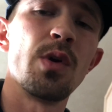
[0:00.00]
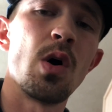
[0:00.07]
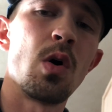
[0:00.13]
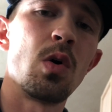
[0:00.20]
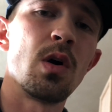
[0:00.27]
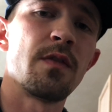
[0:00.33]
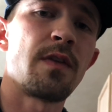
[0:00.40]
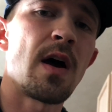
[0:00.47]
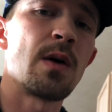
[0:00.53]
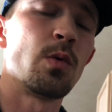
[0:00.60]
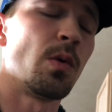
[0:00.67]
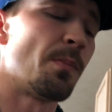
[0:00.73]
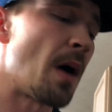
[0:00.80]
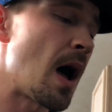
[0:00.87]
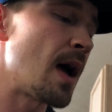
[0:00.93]
know if I
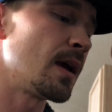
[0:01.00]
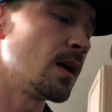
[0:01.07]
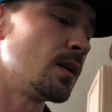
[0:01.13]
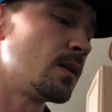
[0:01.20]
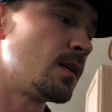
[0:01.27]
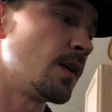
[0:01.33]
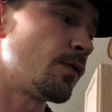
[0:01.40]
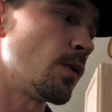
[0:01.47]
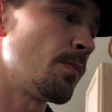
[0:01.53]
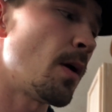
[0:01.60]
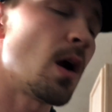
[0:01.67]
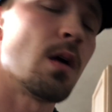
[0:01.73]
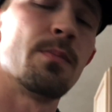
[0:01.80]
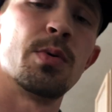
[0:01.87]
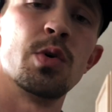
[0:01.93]
will buy a different
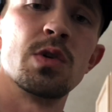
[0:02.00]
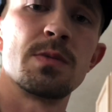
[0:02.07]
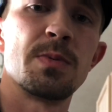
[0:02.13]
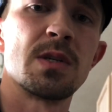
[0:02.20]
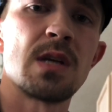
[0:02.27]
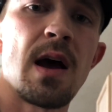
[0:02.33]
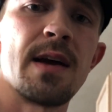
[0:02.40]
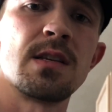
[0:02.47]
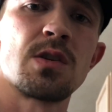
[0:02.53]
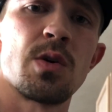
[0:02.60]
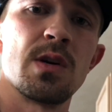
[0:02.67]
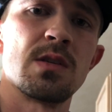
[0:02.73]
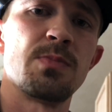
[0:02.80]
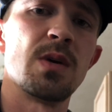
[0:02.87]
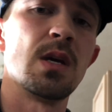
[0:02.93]
pair of boots besides
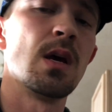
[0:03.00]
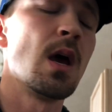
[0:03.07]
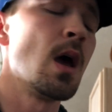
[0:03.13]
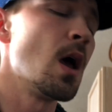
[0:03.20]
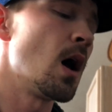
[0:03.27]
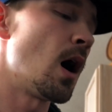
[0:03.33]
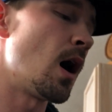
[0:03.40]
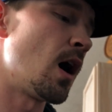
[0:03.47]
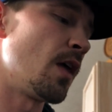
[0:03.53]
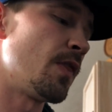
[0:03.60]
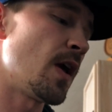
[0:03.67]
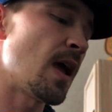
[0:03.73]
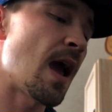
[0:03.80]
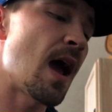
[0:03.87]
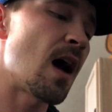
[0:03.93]
Crispi.
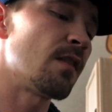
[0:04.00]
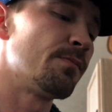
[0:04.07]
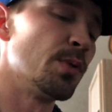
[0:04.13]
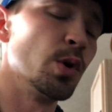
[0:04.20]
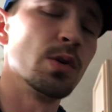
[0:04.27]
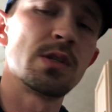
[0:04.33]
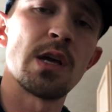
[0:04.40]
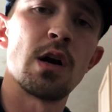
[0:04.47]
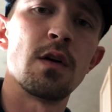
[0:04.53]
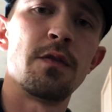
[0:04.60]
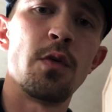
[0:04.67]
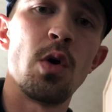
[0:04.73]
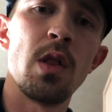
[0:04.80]
They have boots that are a full